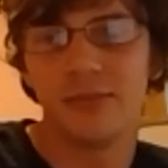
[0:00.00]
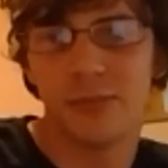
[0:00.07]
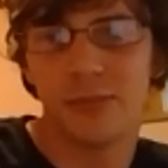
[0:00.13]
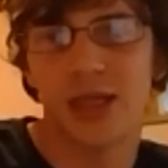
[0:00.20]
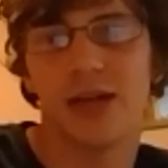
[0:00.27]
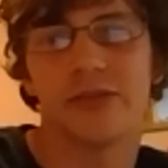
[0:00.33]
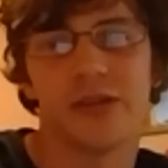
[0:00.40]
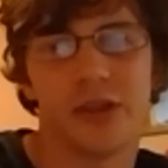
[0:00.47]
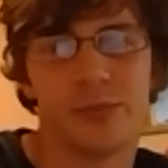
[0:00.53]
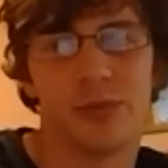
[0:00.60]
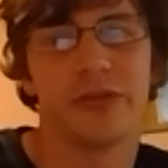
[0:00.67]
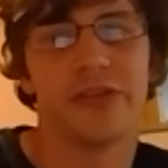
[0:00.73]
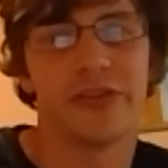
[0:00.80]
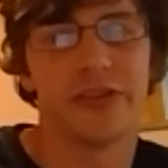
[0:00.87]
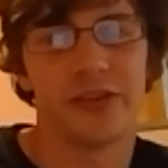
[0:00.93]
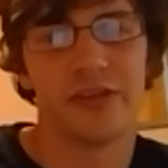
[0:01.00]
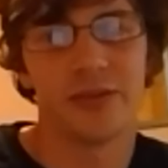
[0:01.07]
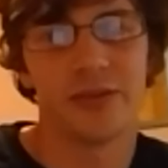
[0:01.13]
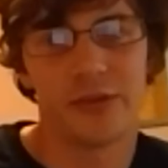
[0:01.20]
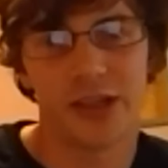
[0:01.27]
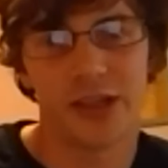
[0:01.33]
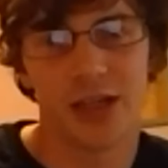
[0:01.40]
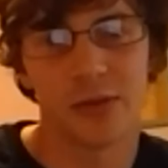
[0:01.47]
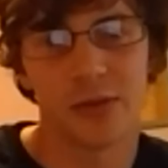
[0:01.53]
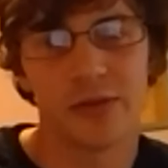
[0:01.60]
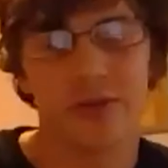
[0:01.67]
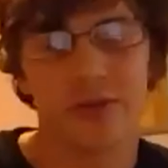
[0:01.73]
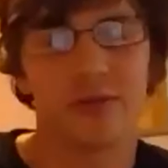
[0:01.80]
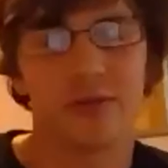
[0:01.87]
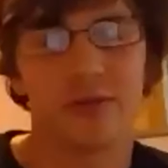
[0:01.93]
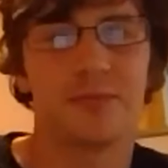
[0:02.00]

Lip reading: but you have to hypothesize something else.